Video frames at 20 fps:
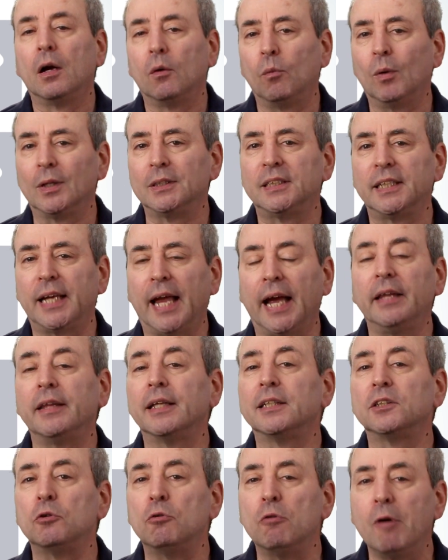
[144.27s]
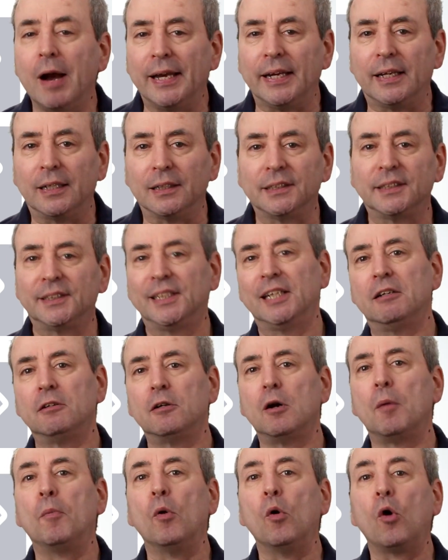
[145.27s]
Once again, there's already
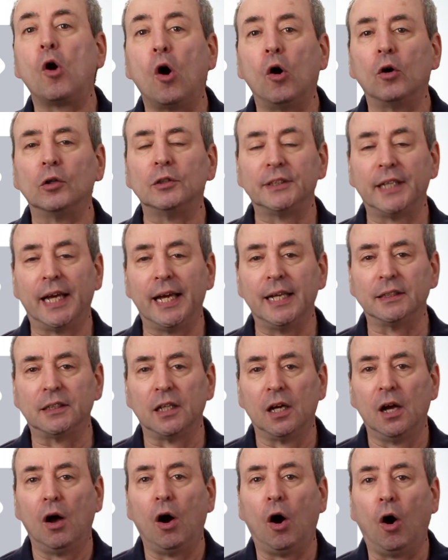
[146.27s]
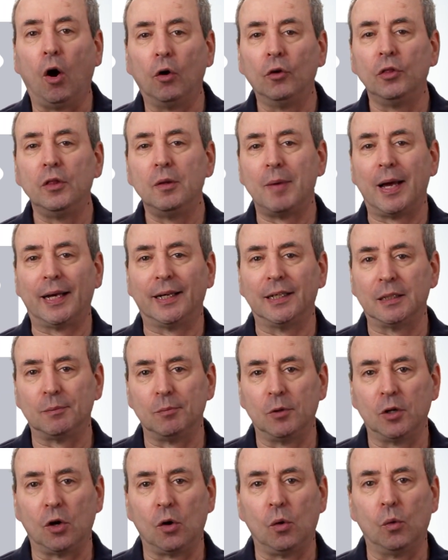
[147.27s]
considerable content on the
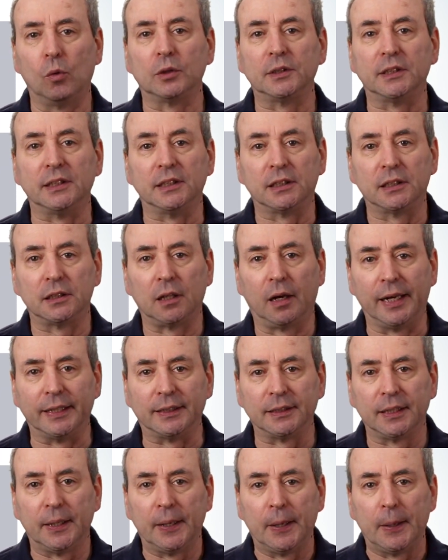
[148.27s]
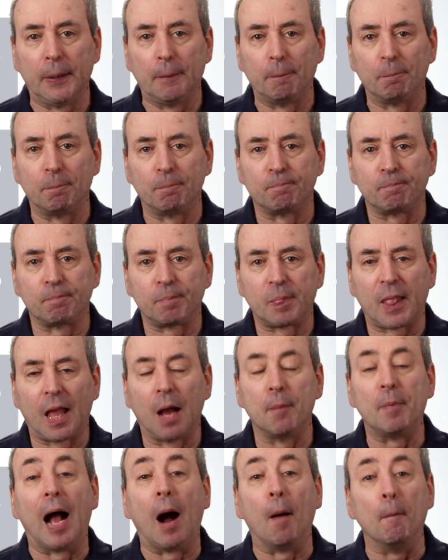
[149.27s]
Management Courses site
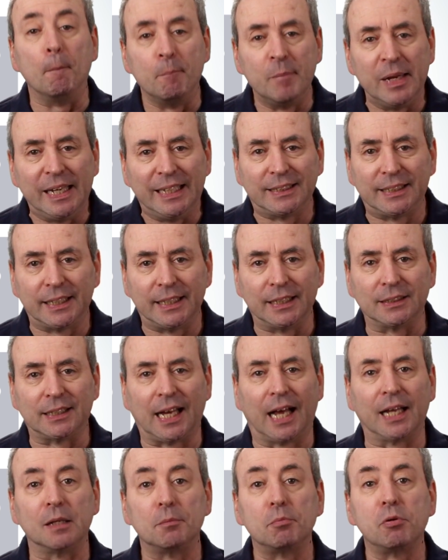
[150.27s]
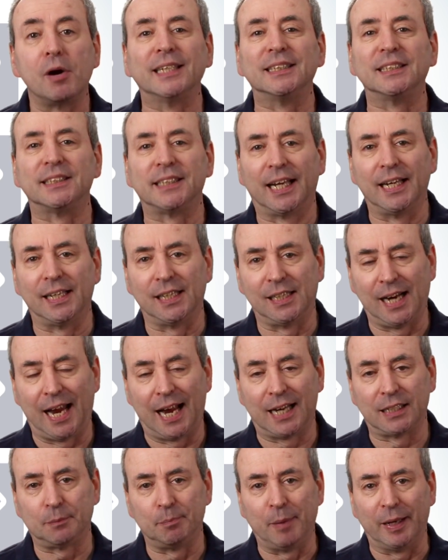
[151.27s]
about meetings and the presentation
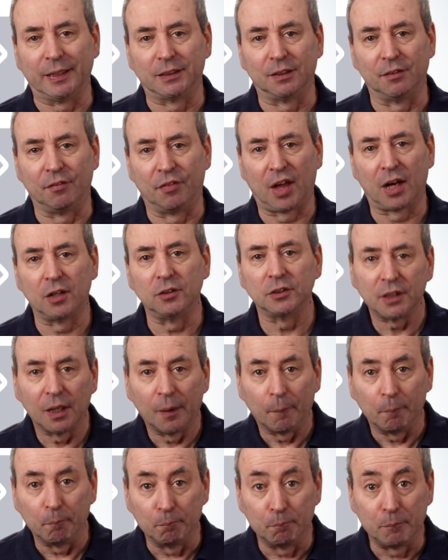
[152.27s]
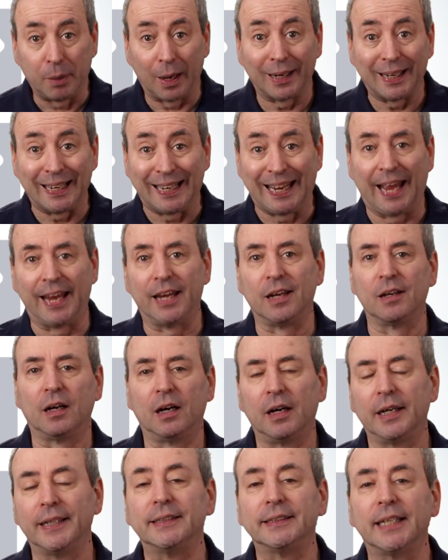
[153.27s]
aspects of those. But again,
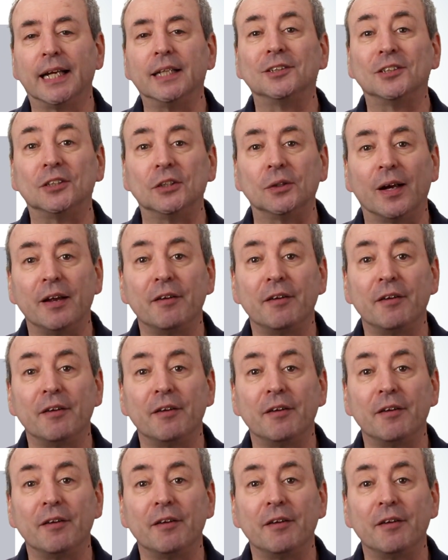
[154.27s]
I intend to do